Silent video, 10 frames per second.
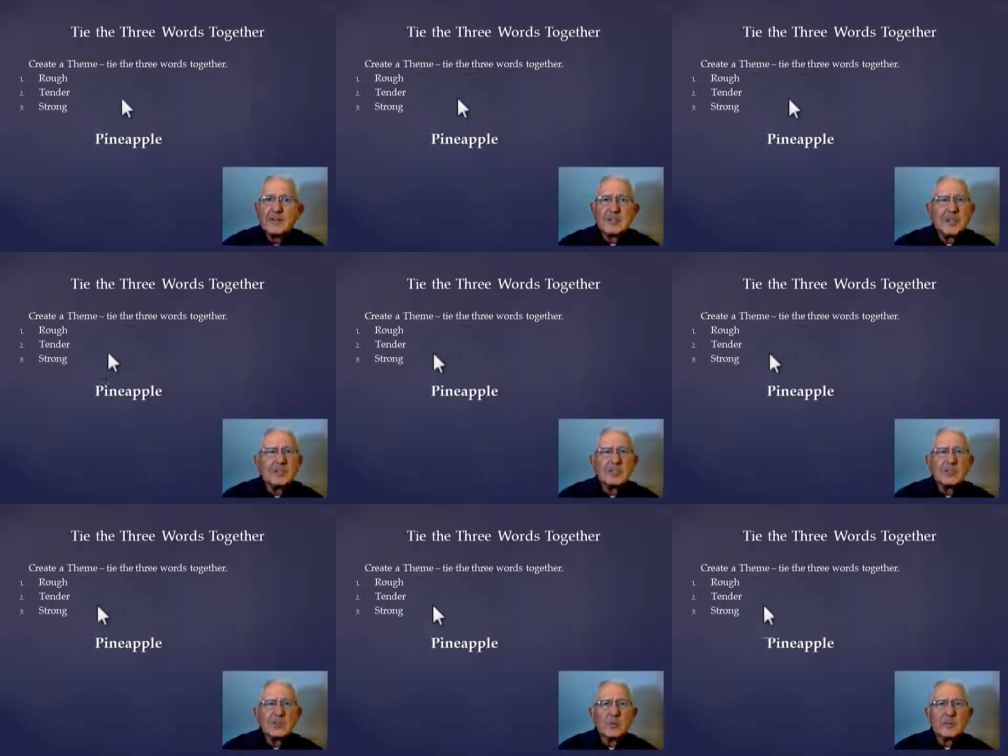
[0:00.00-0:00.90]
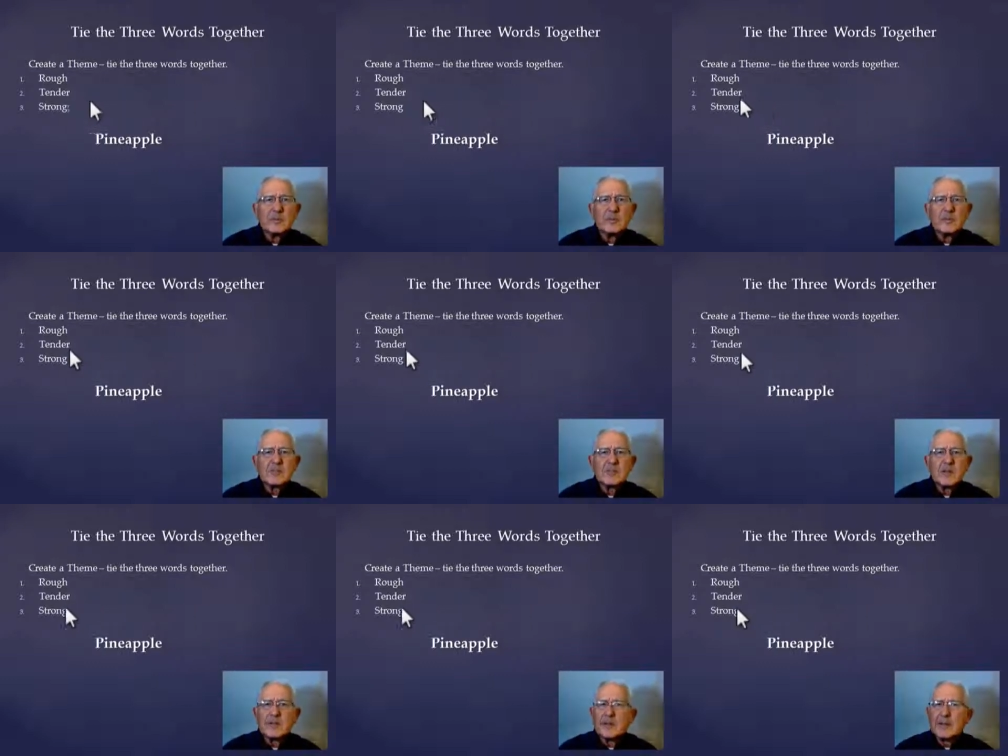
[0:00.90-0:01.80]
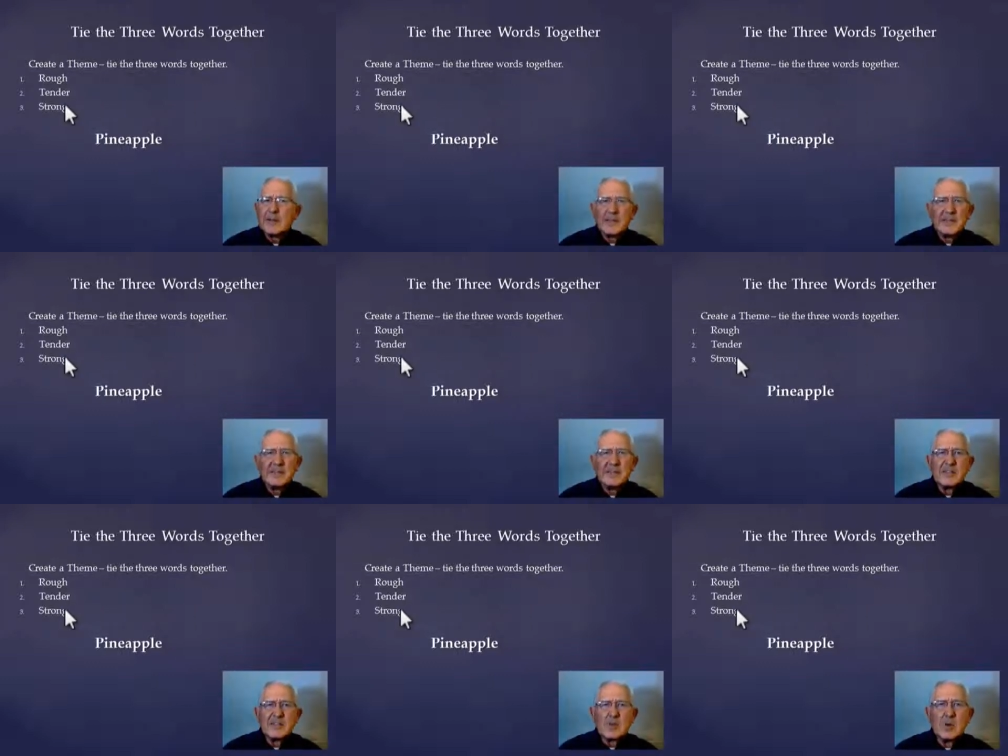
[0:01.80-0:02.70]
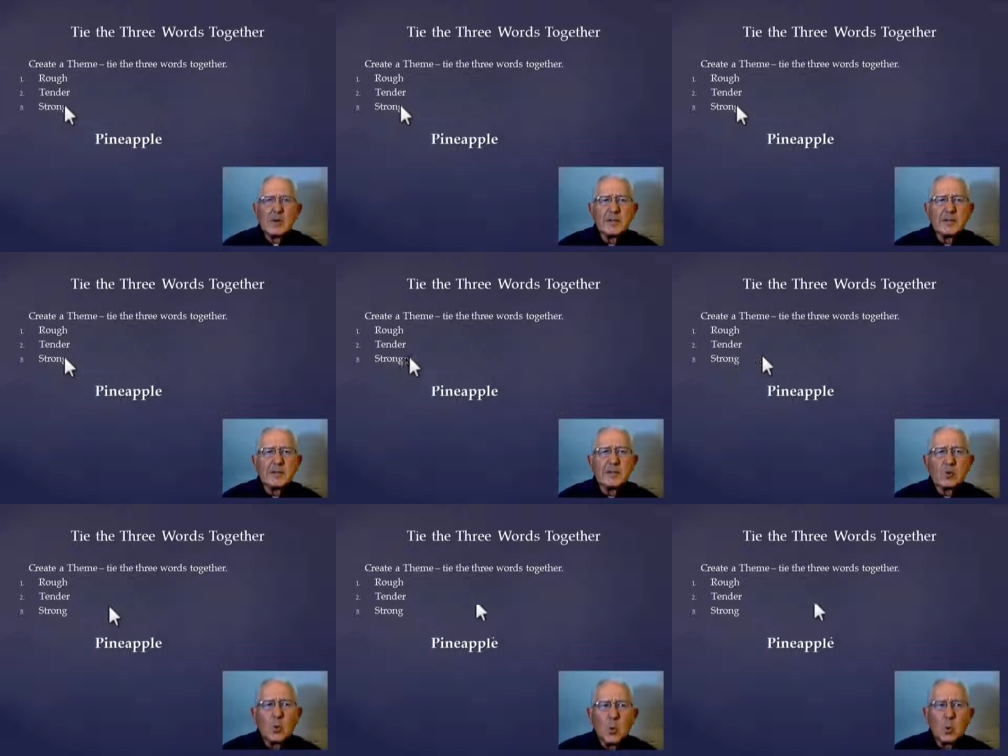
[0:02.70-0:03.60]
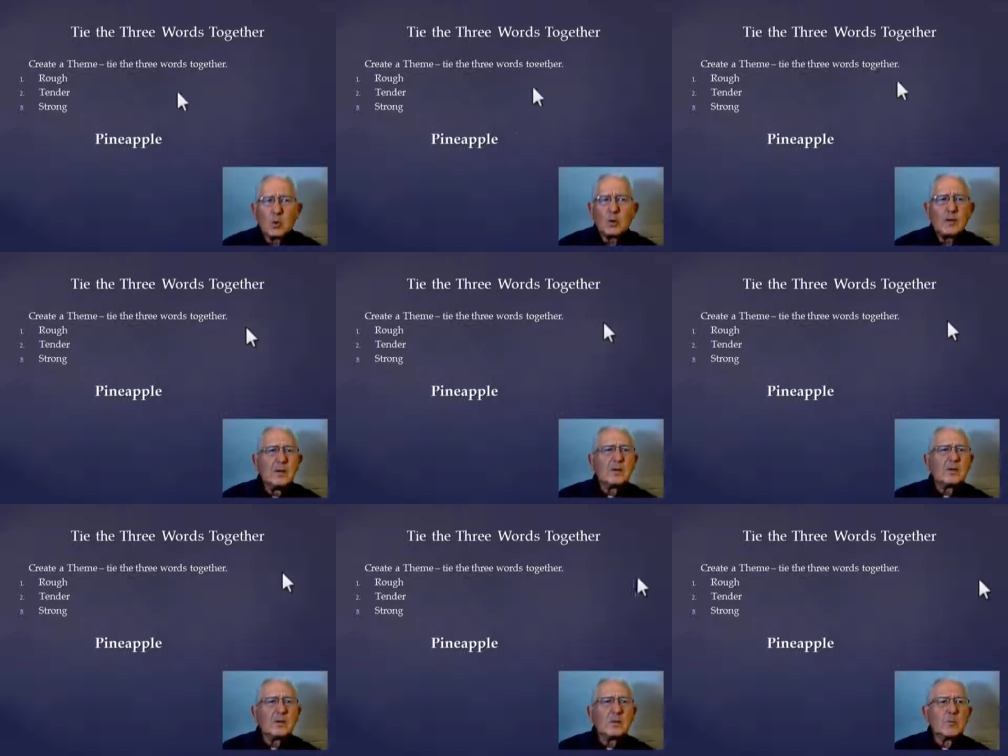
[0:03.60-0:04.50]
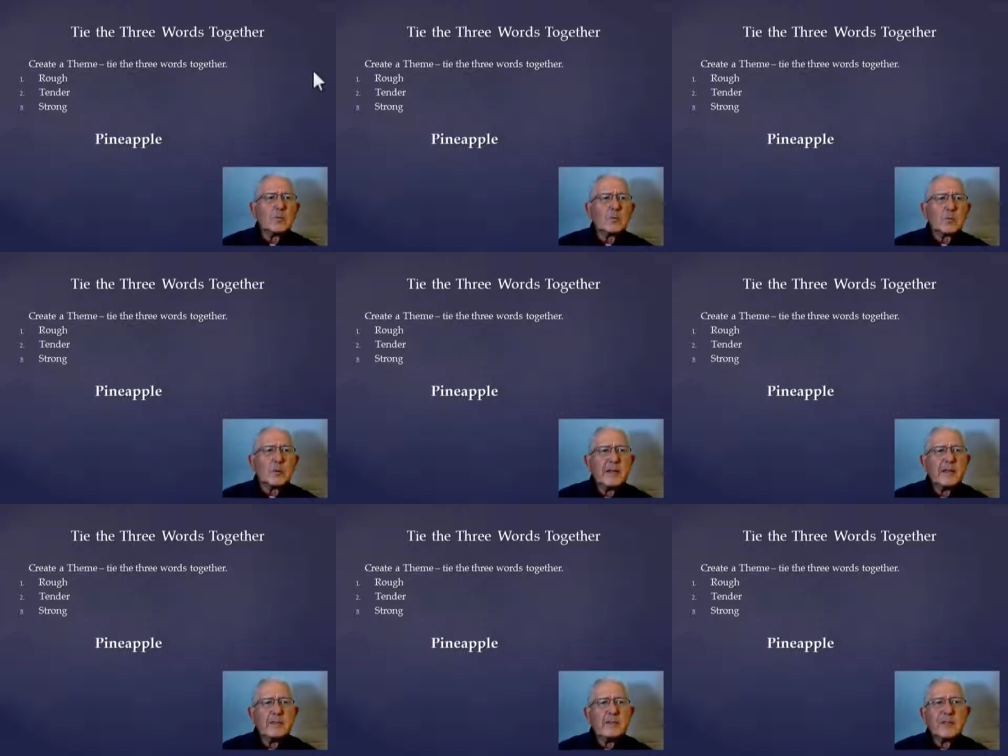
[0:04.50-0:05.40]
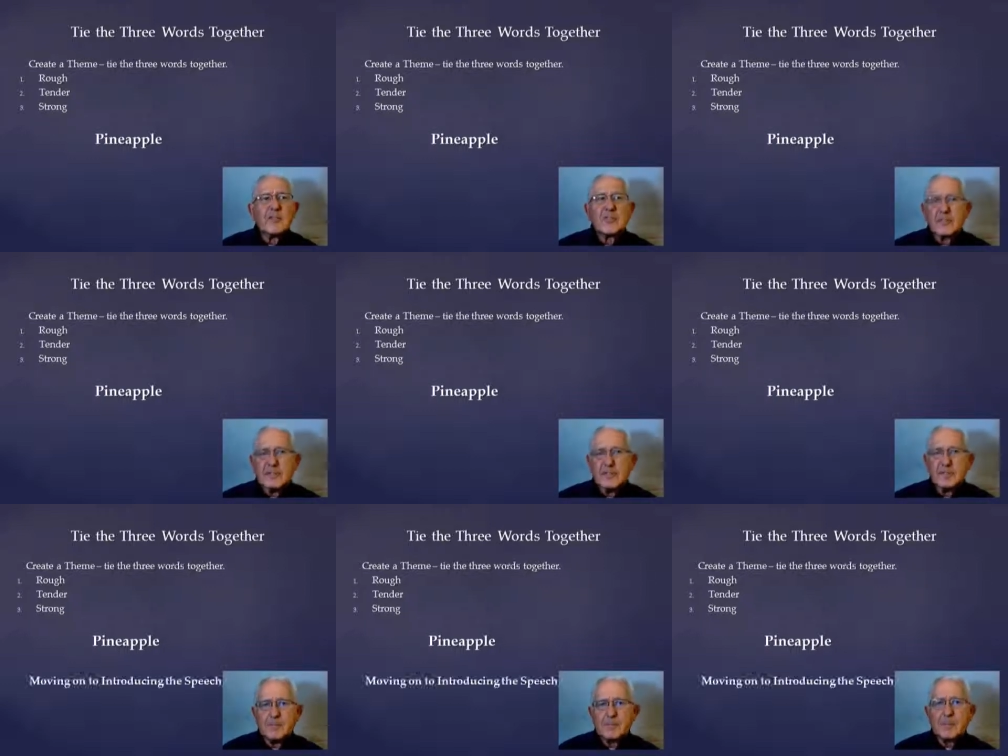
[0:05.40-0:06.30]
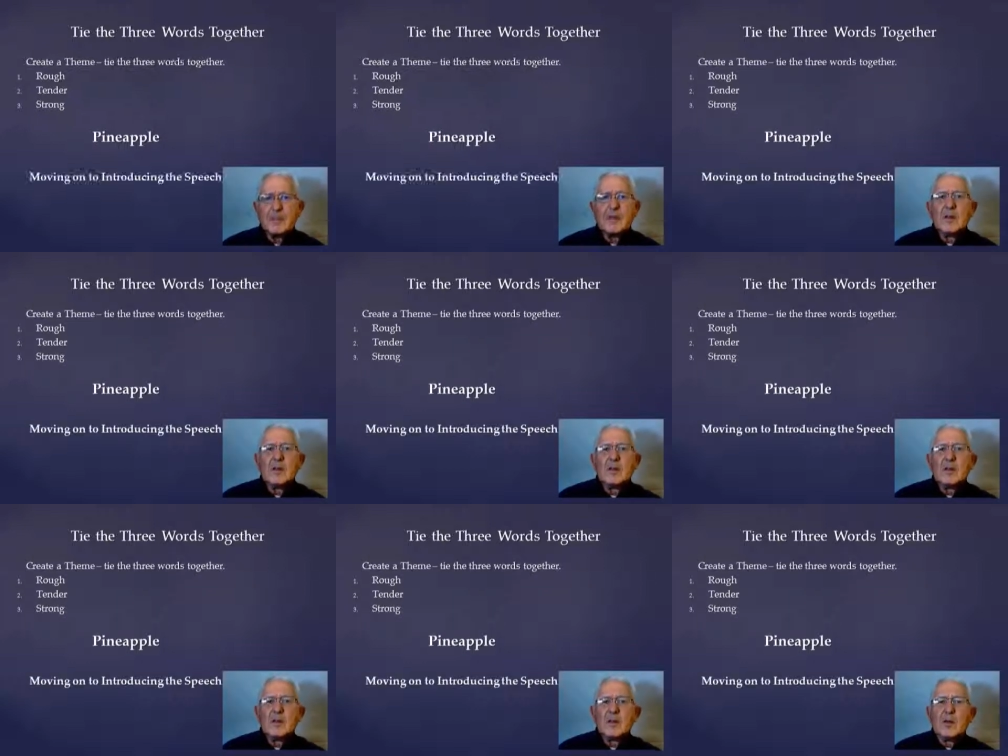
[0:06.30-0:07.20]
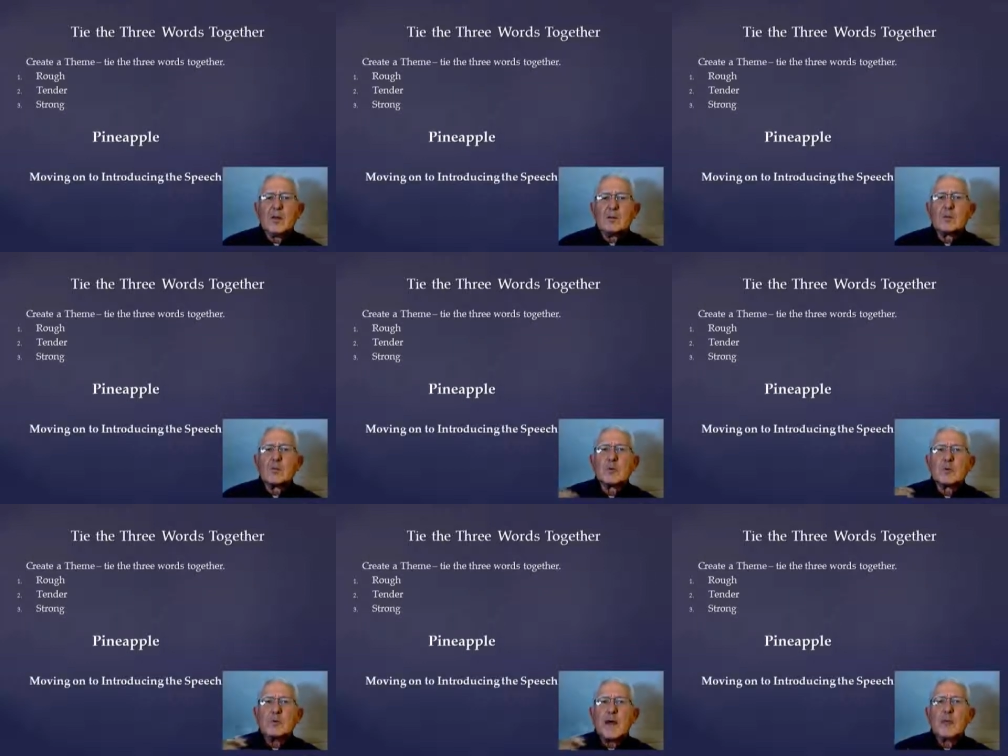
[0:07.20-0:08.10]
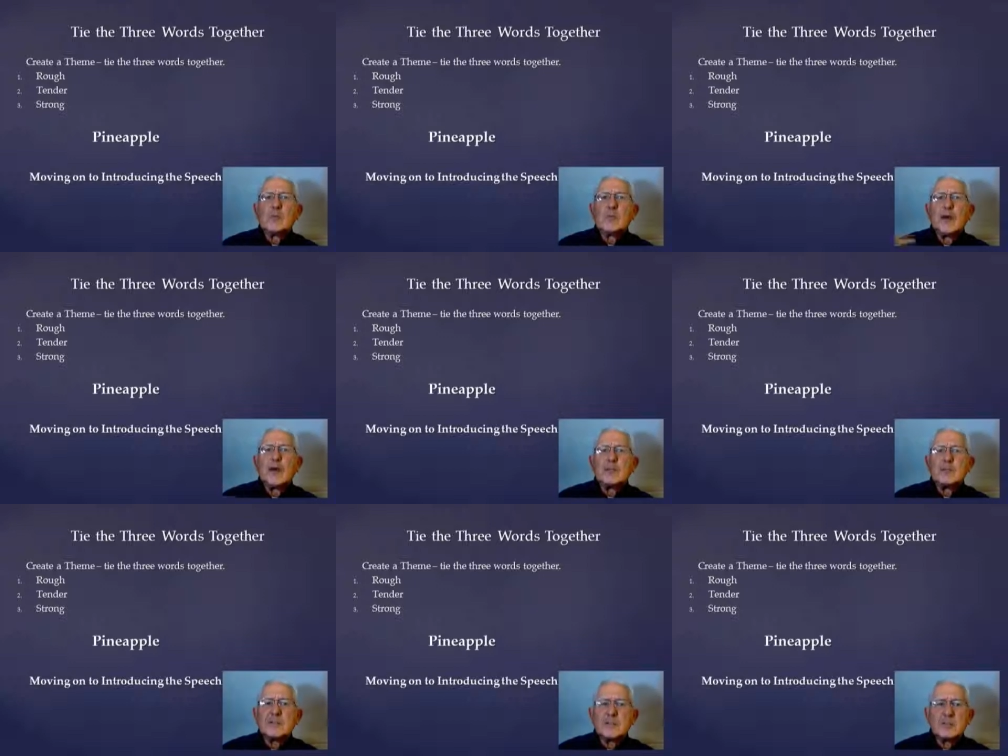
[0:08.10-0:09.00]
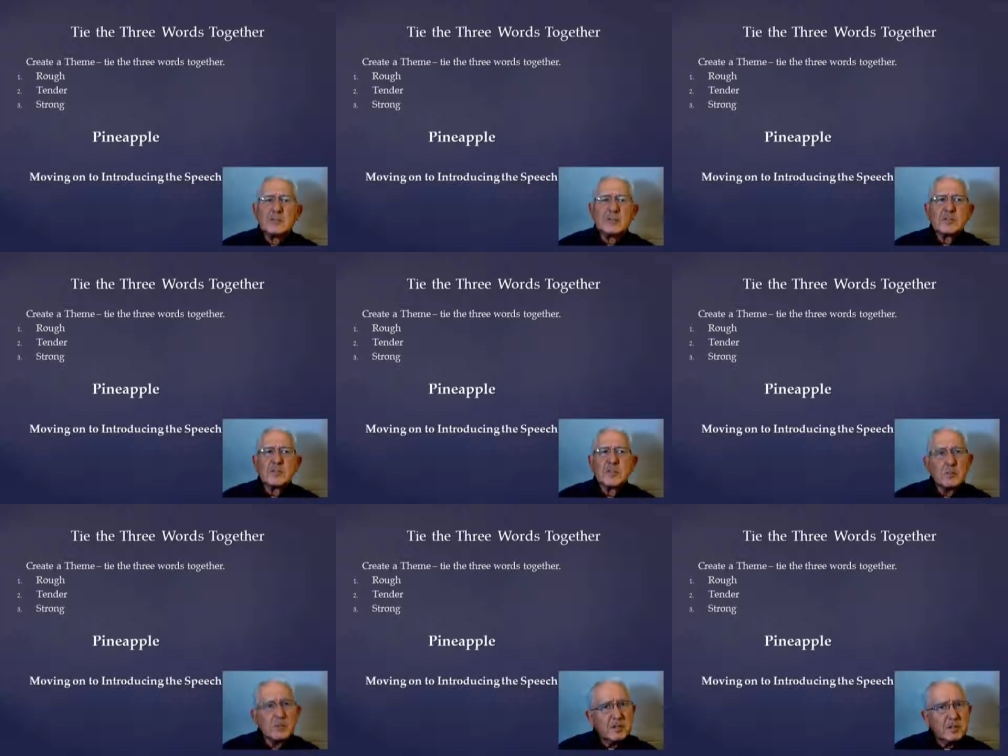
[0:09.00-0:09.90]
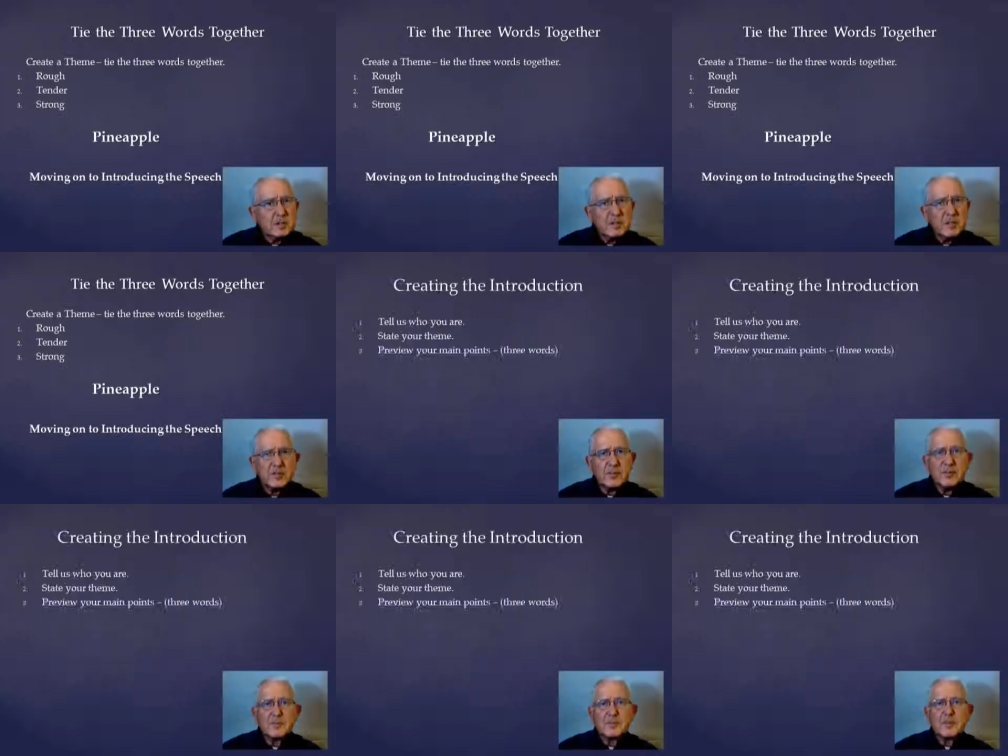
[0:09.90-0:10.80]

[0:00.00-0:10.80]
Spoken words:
tender and sweet on the inside, and it has that strong inner core. So we've created a theme. So we're going to now move on to introducing the speech, and we're going to use that theme.